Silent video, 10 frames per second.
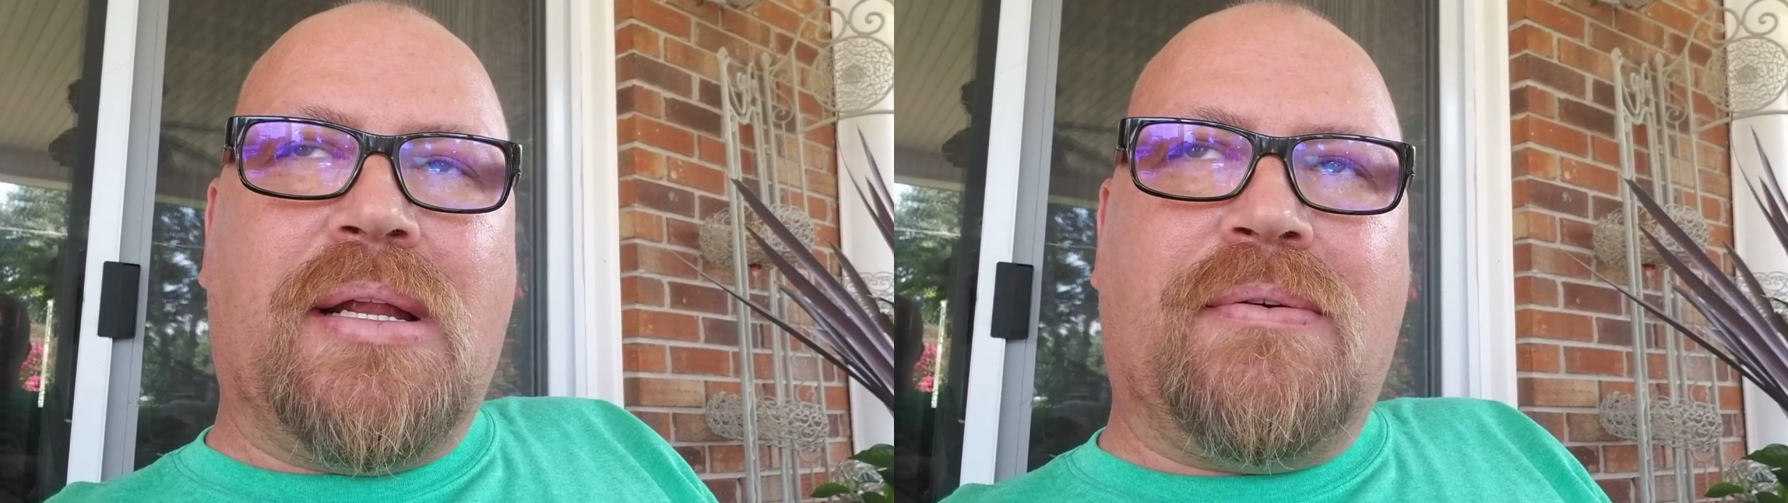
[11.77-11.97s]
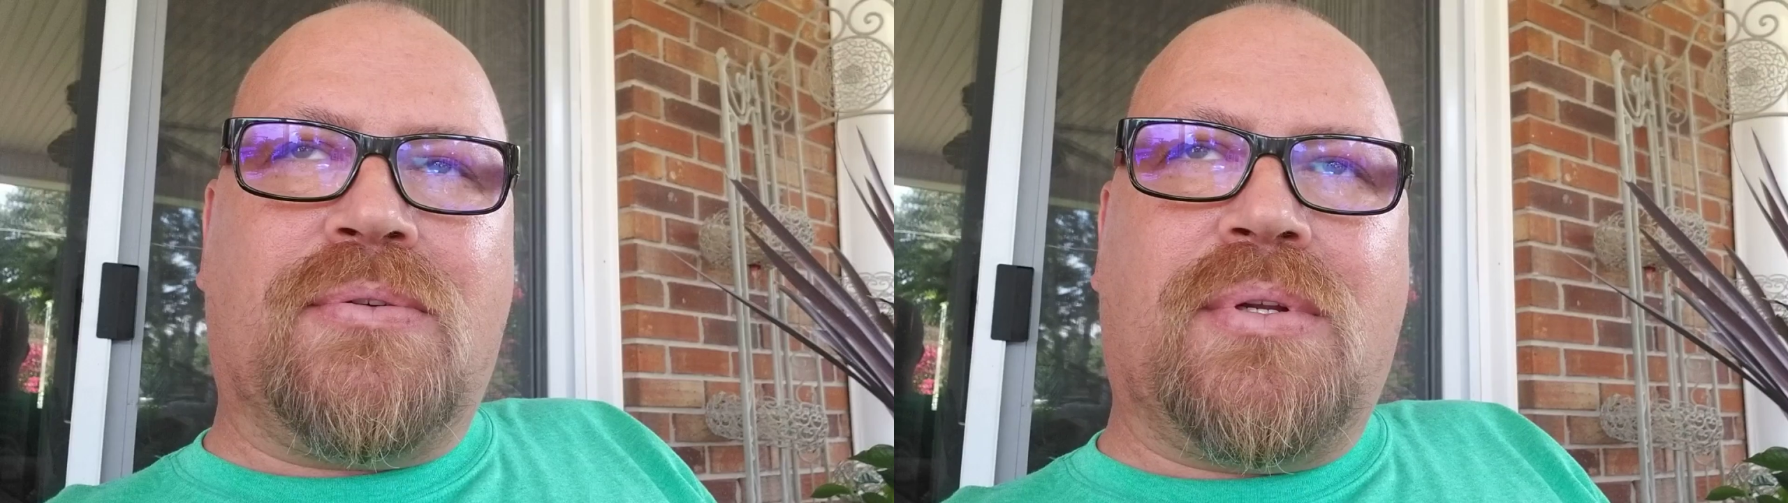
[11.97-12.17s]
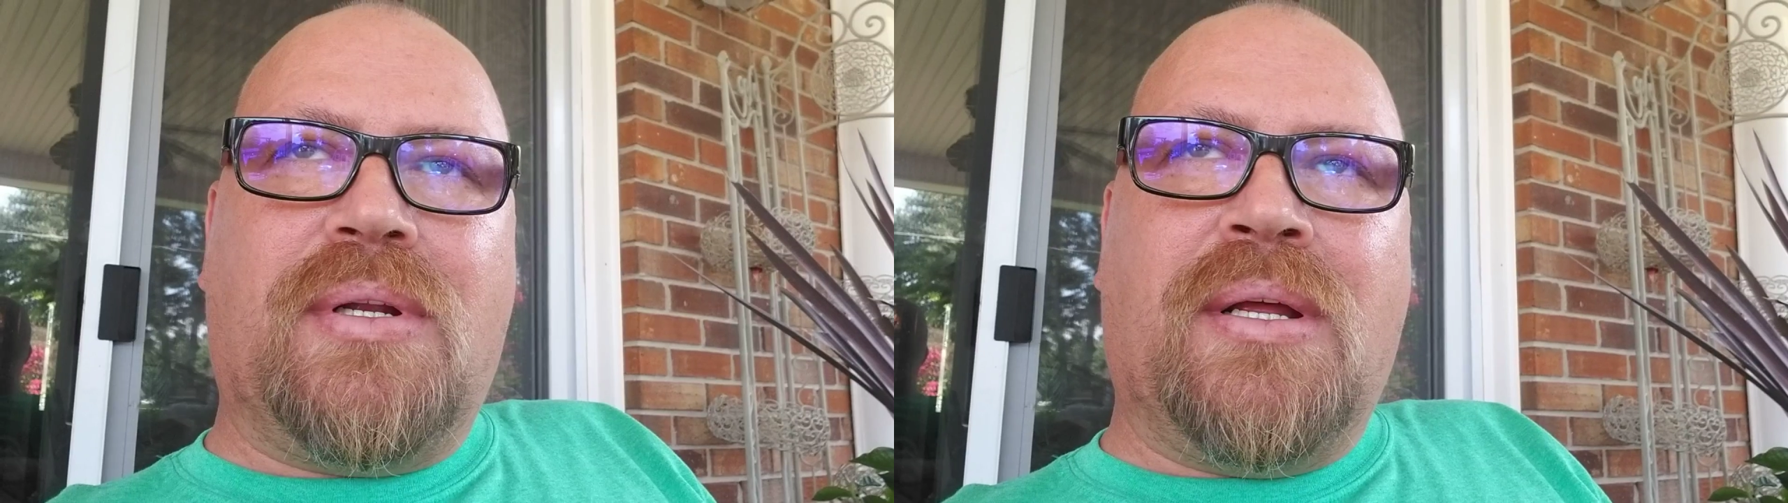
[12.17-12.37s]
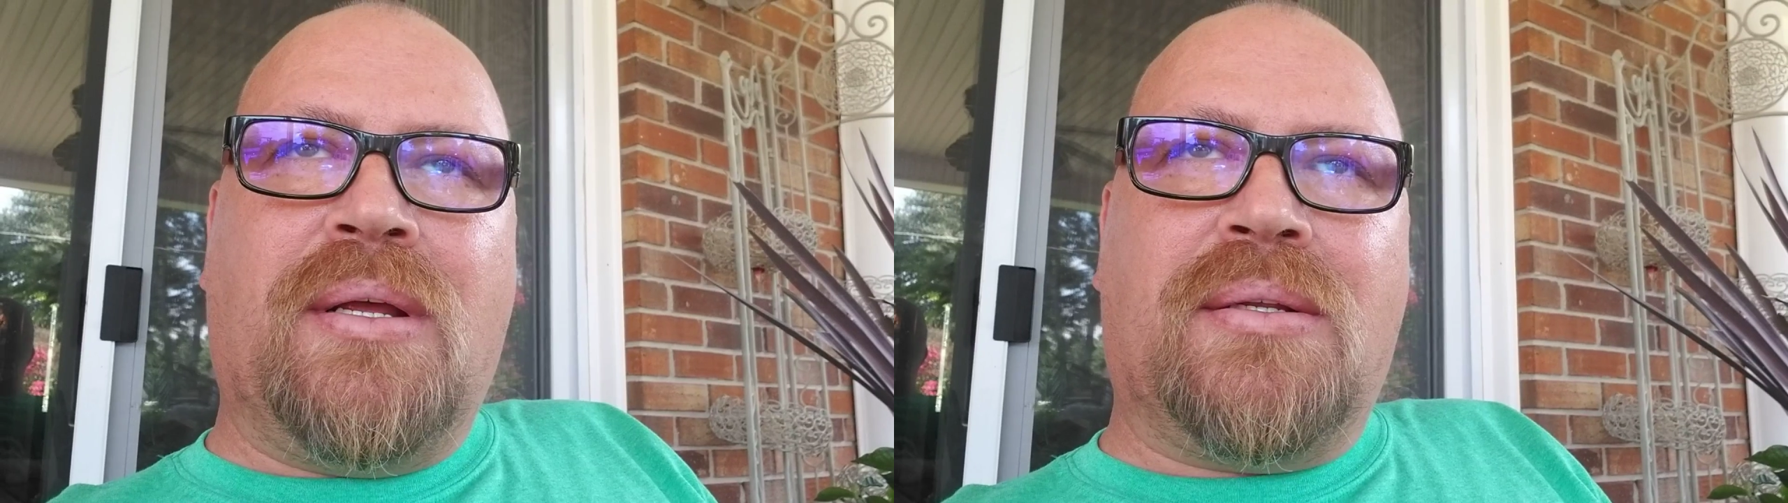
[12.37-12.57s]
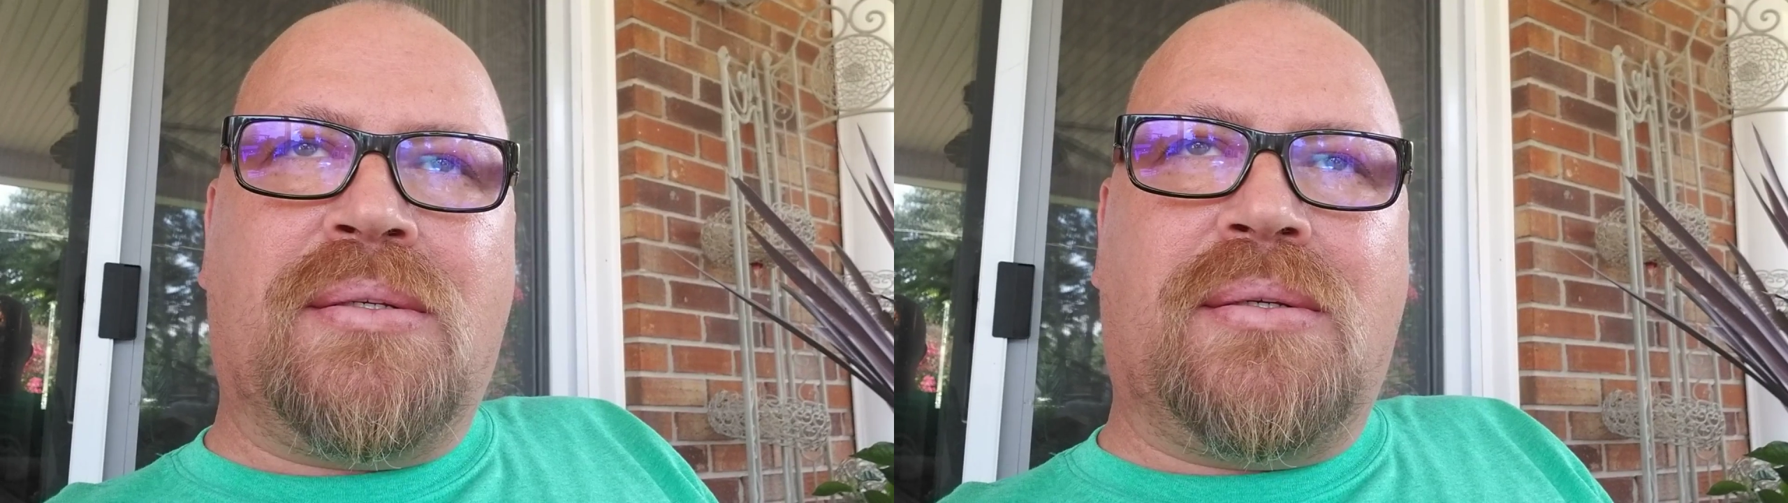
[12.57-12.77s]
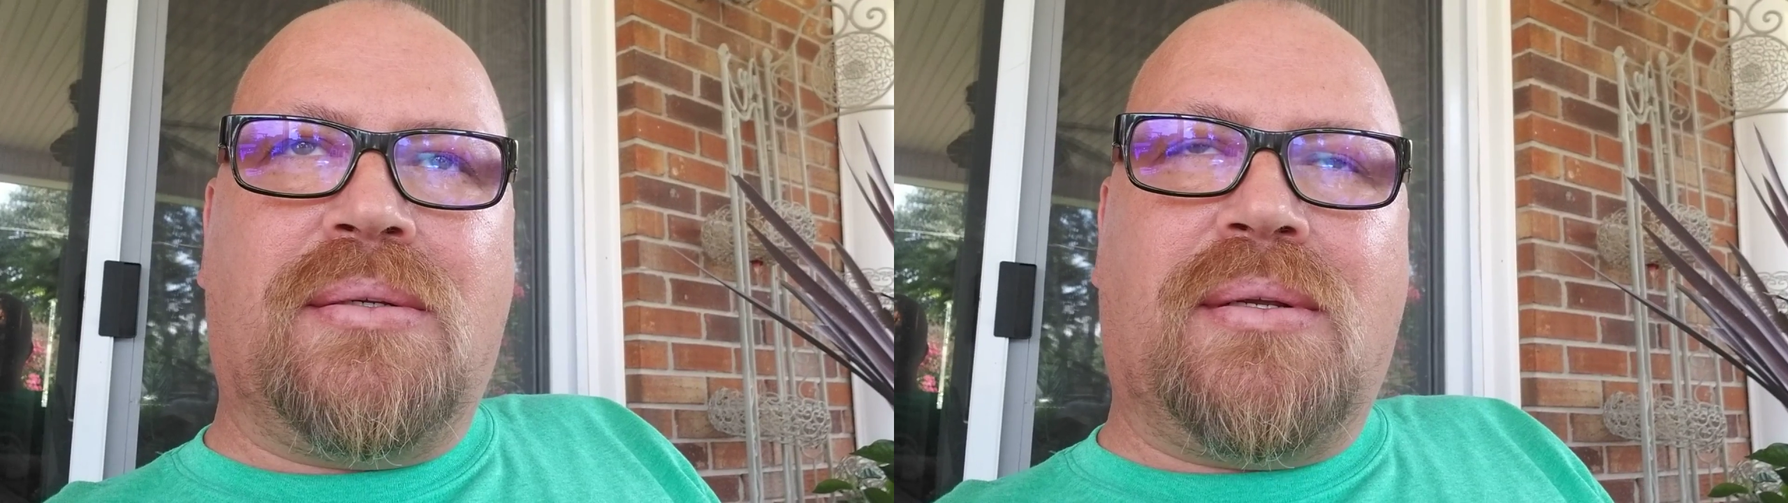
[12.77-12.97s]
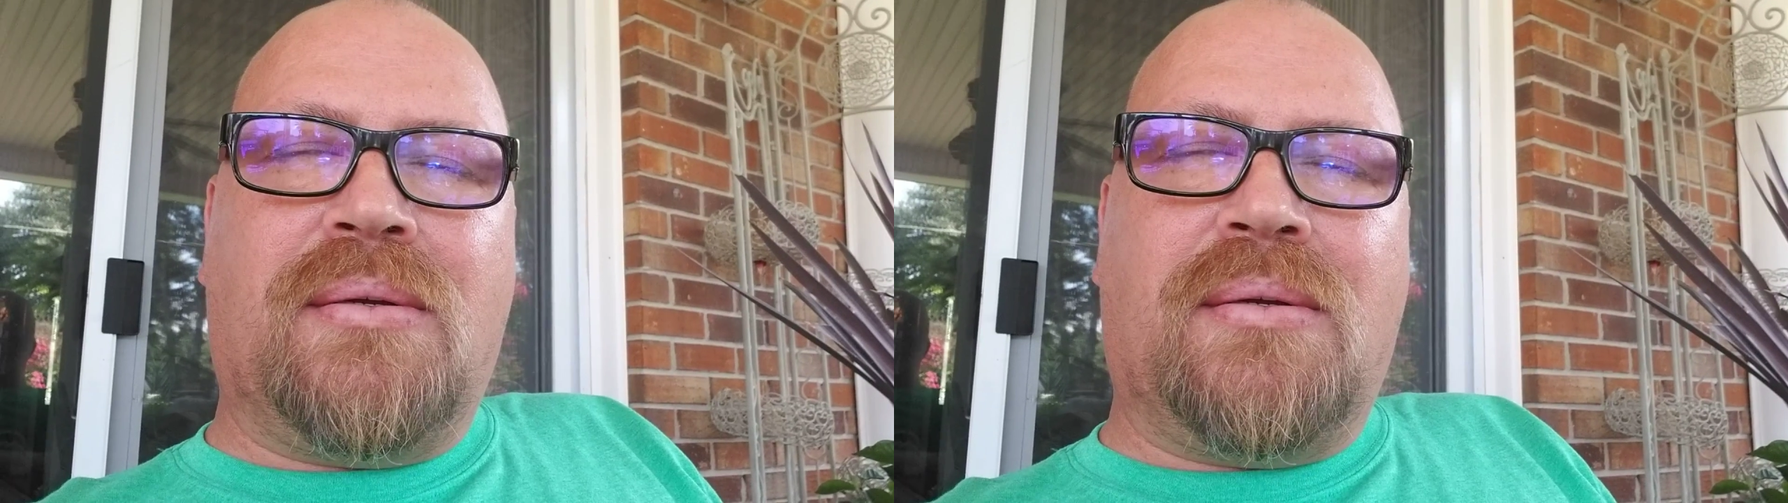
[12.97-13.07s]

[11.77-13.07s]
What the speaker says: level today is